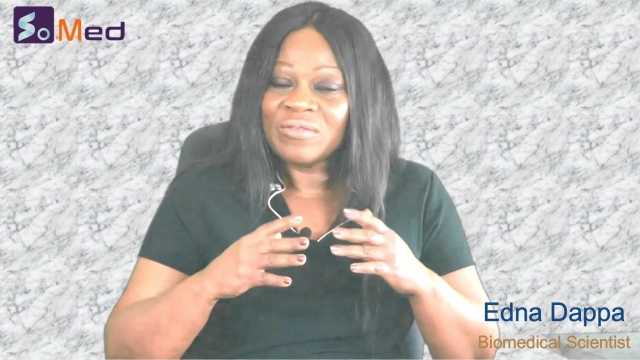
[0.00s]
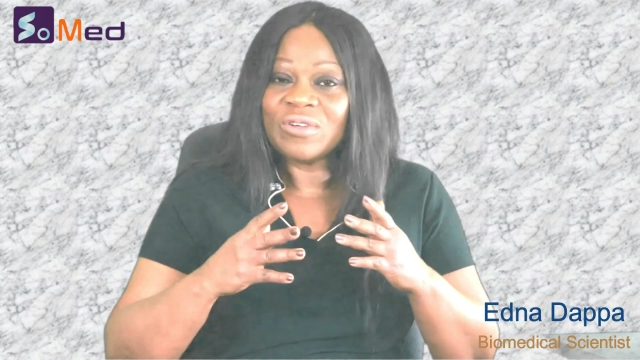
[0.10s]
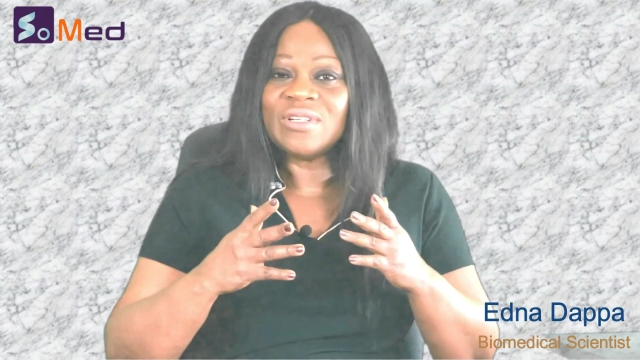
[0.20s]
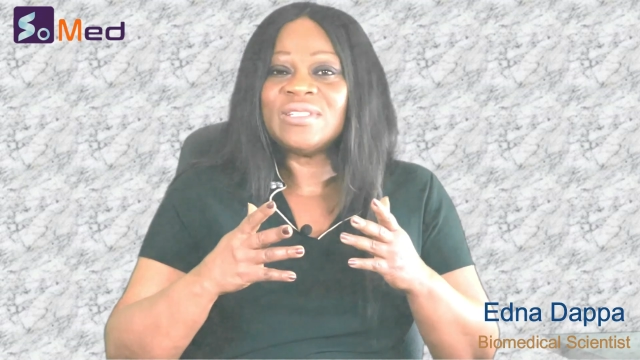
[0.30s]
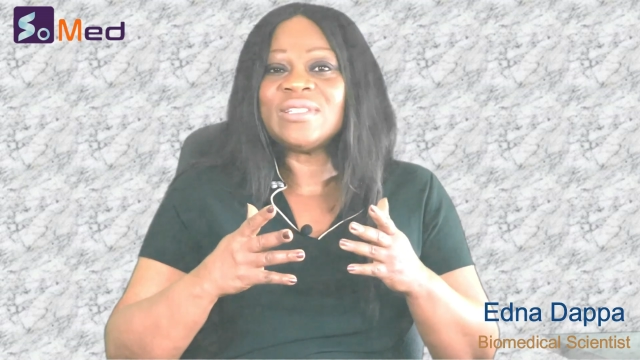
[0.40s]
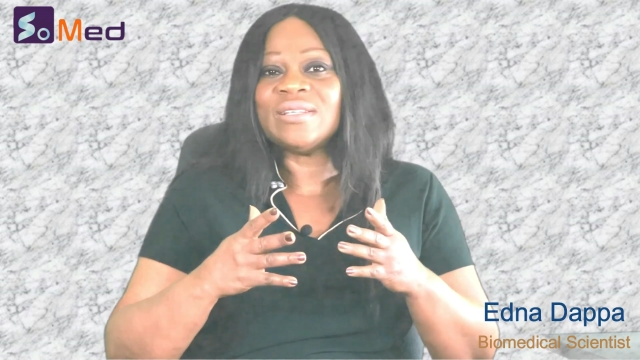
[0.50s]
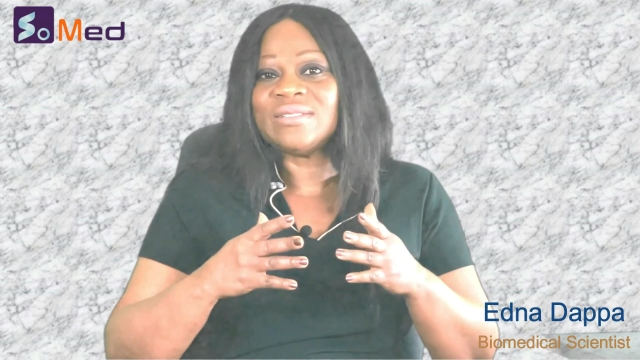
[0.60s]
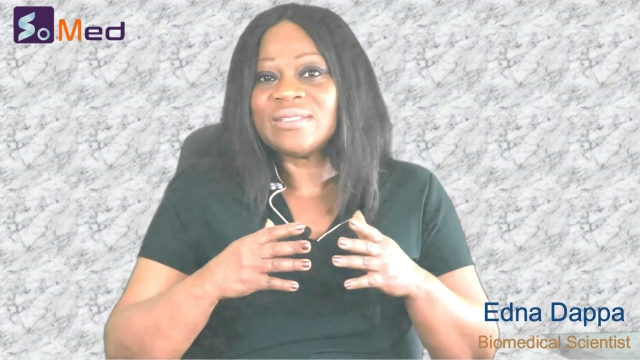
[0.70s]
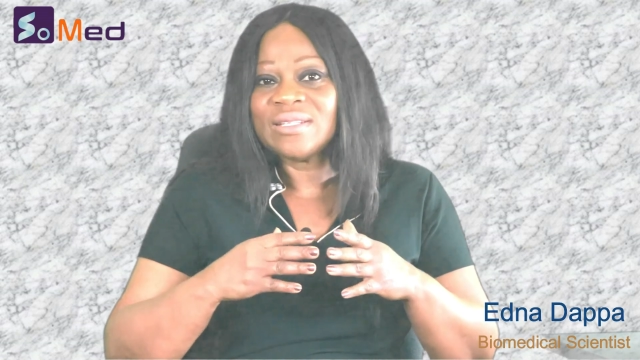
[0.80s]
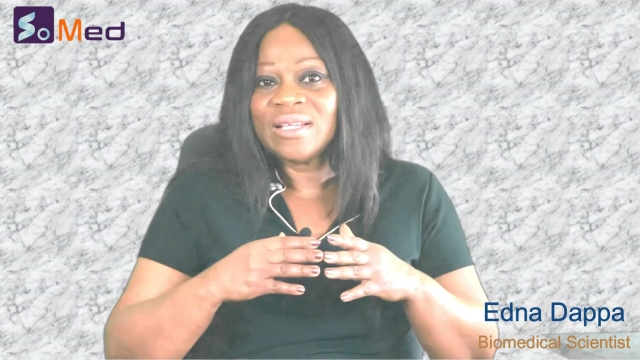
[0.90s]
For
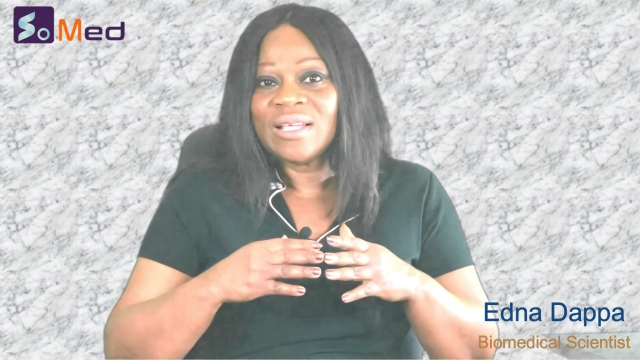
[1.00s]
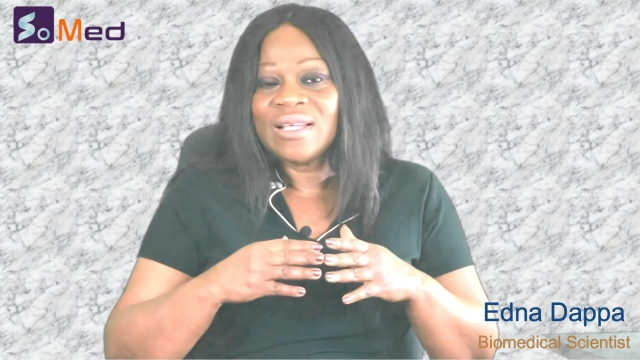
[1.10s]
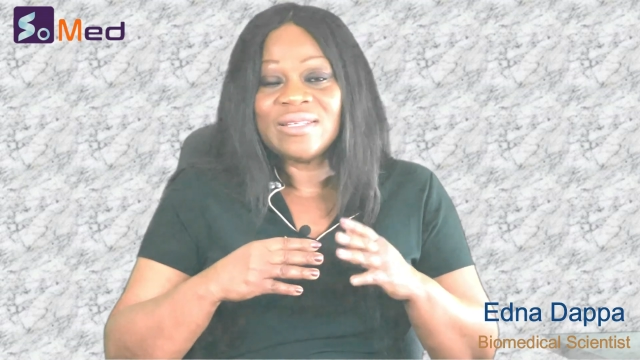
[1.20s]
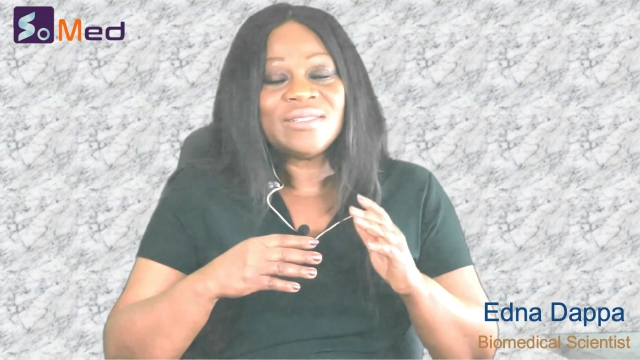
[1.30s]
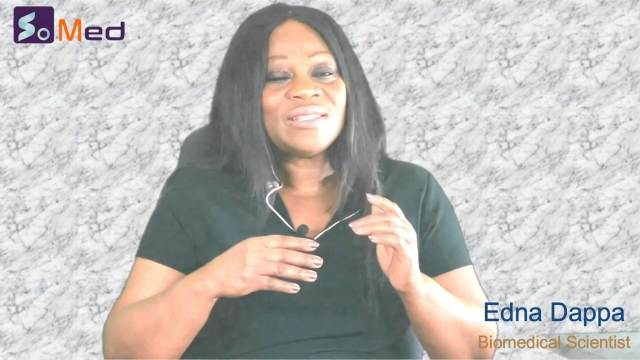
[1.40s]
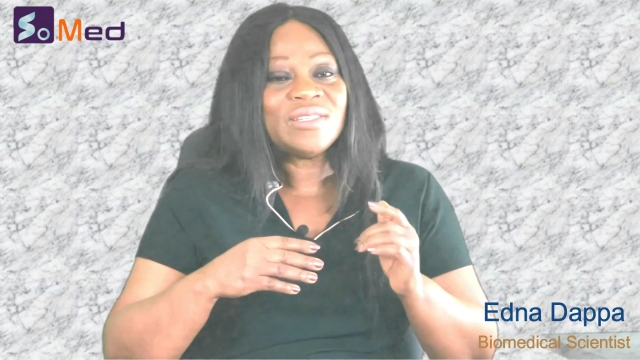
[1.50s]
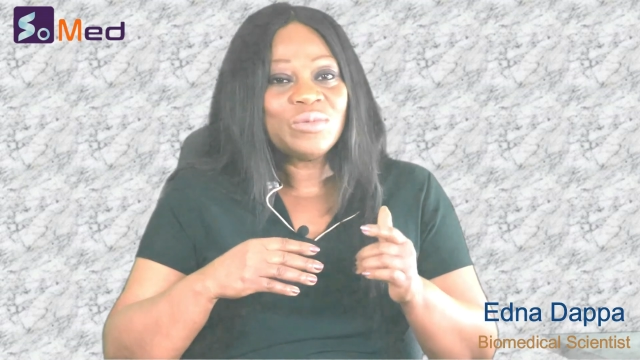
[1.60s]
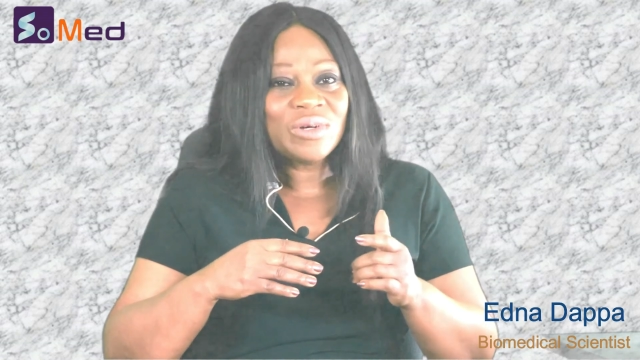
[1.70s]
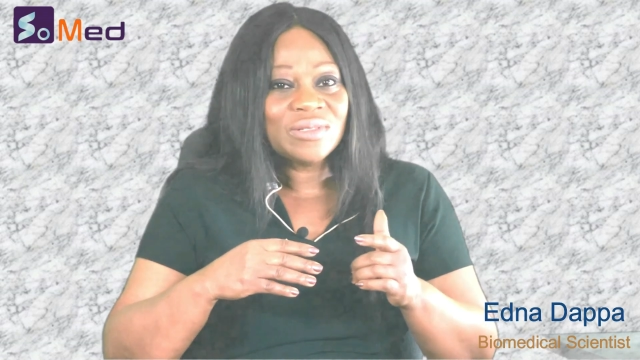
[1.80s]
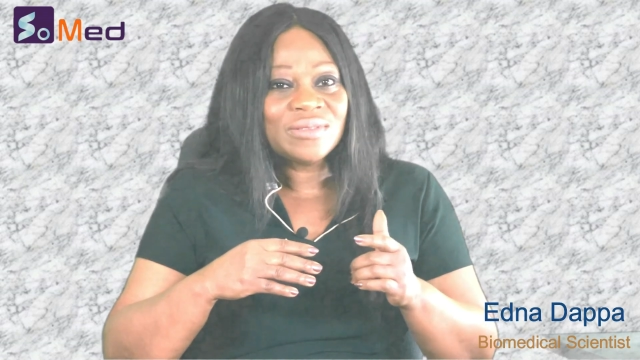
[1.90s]
instance, in stage
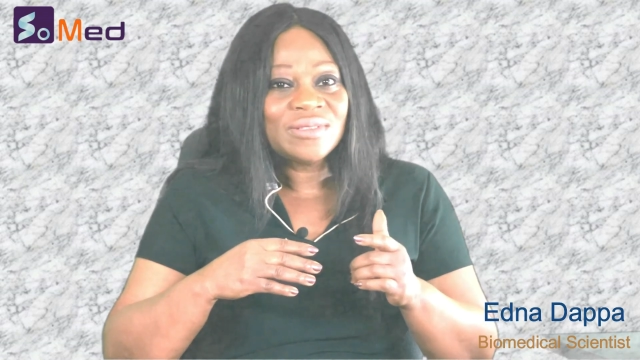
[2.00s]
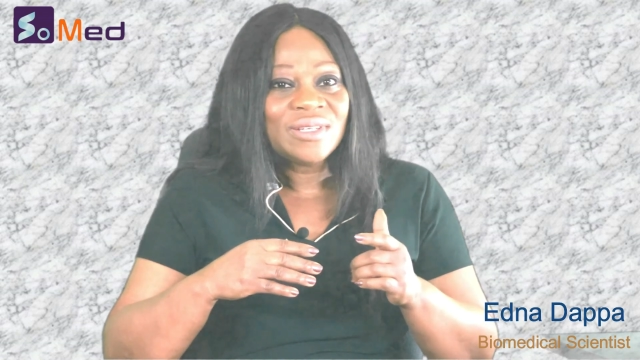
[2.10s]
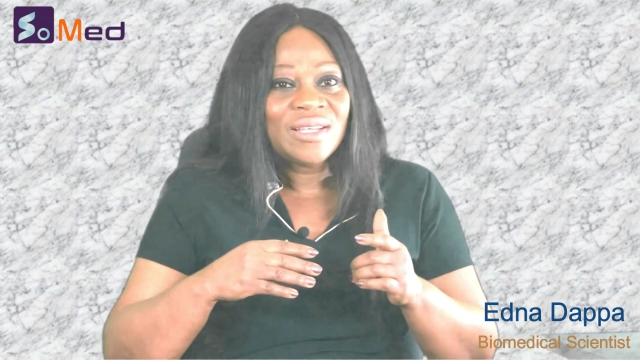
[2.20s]
one,